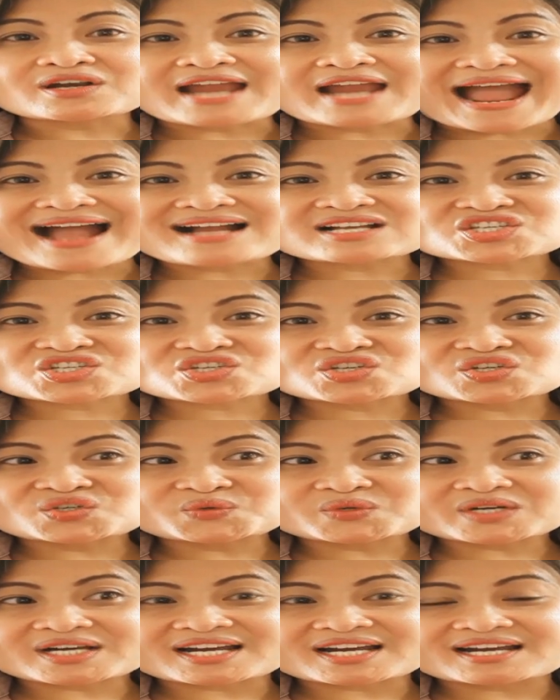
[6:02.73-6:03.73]
action
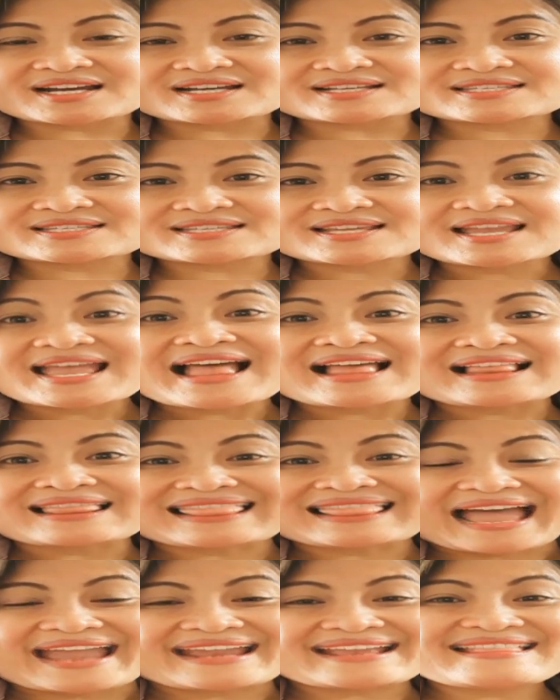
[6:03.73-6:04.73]
words
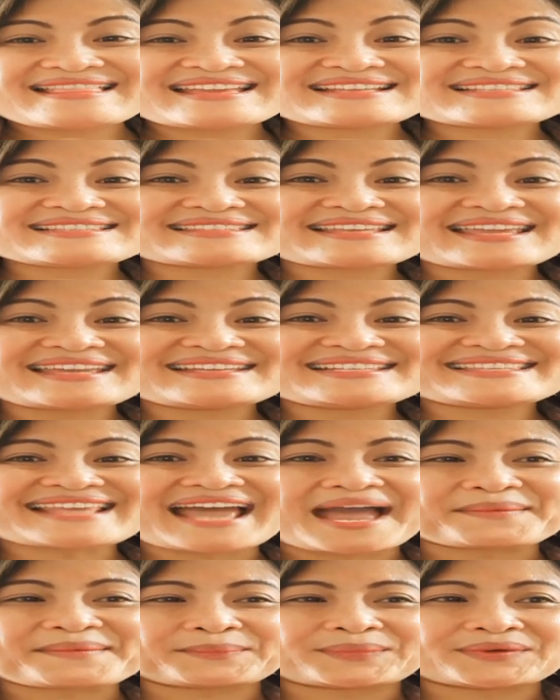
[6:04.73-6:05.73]
like this
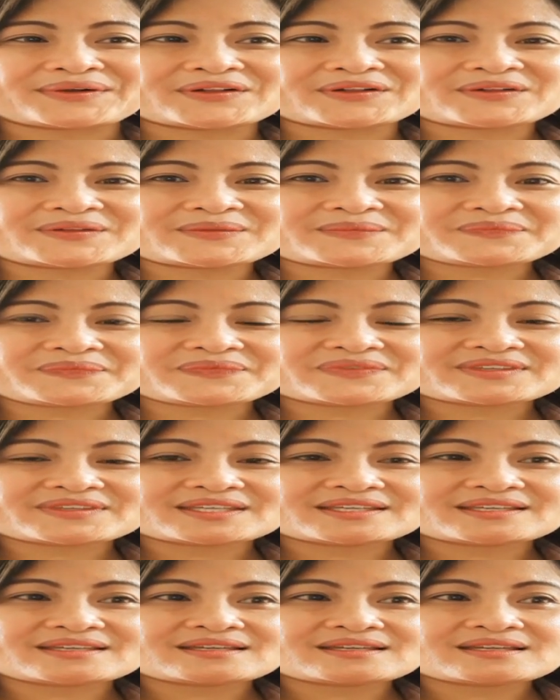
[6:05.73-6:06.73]
example.
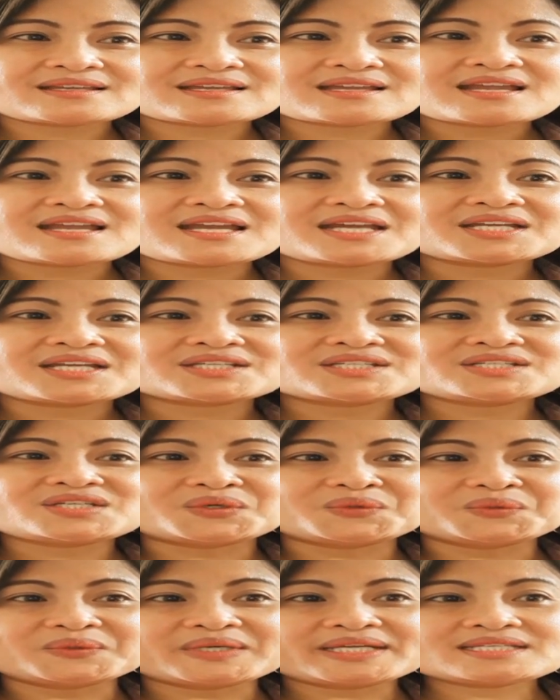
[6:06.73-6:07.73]
The
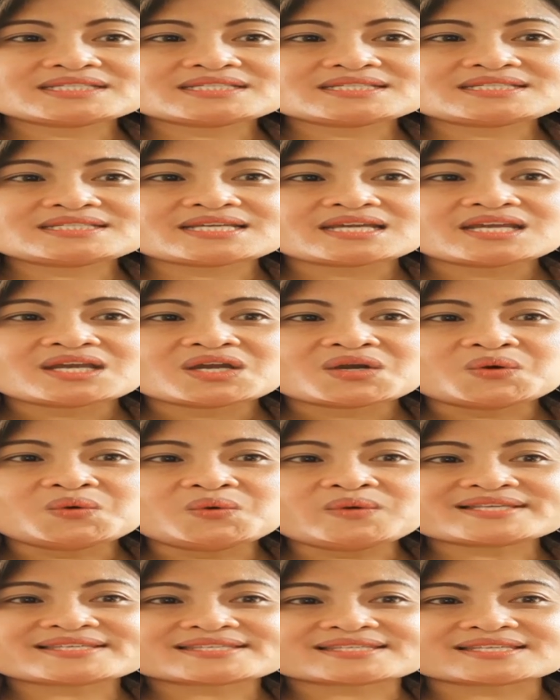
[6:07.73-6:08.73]
wind
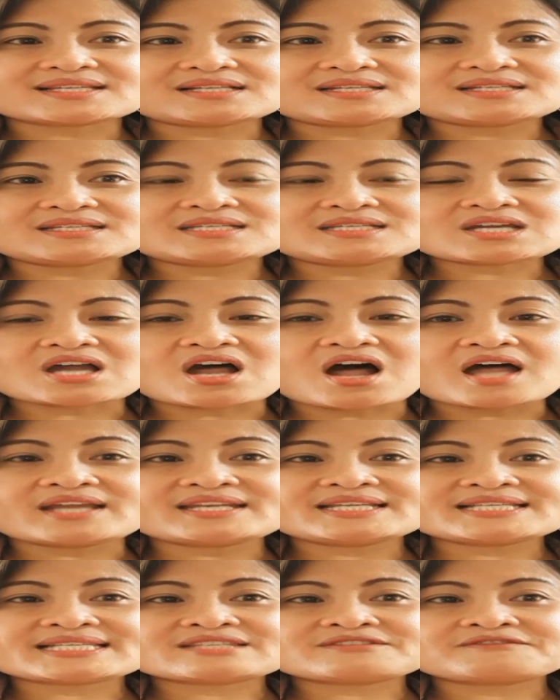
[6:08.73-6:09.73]
whistled on
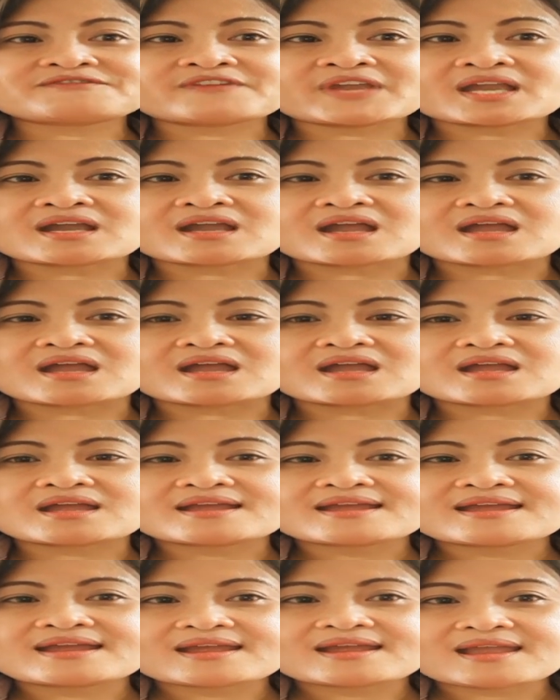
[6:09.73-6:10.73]
his finger
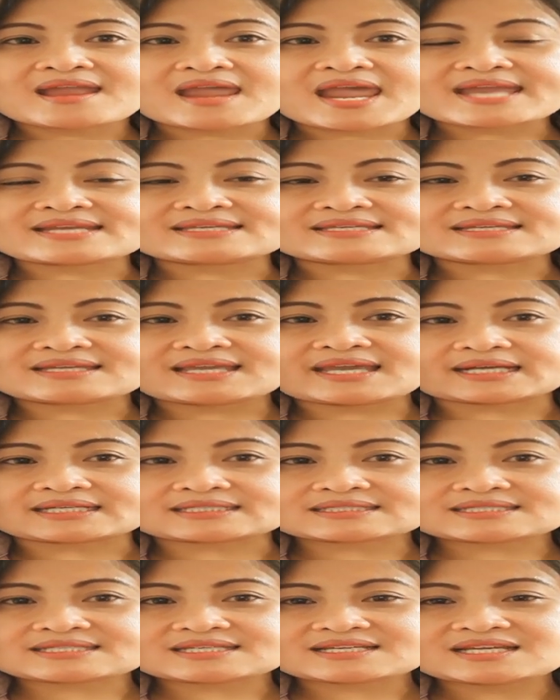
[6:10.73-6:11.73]
and
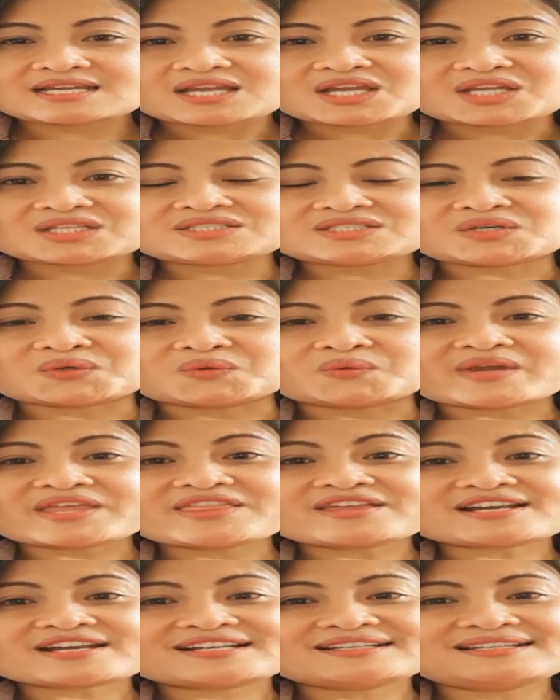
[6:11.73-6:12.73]
kicked the
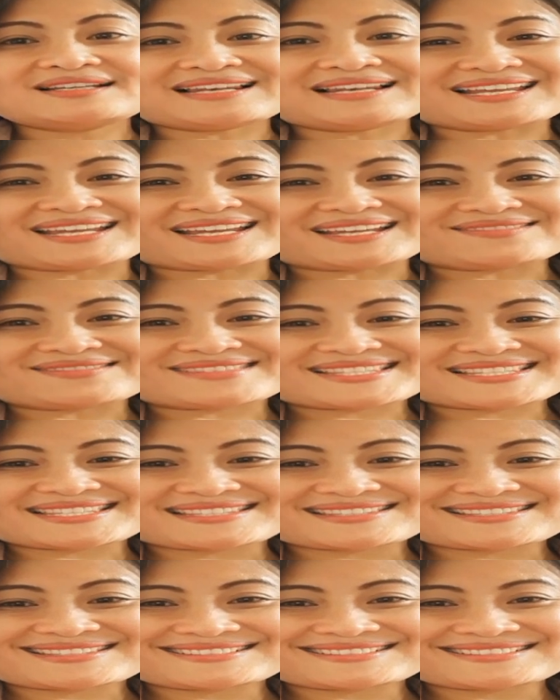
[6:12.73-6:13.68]
withered leaves.